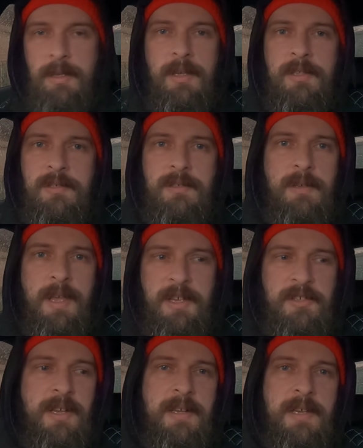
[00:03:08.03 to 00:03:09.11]
It's
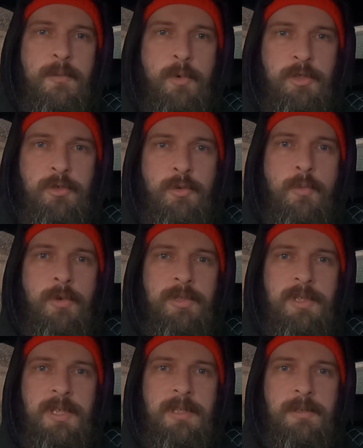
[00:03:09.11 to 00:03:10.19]
exactly what you
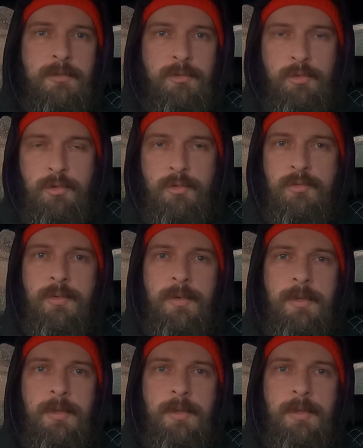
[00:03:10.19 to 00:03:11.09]
want it to do.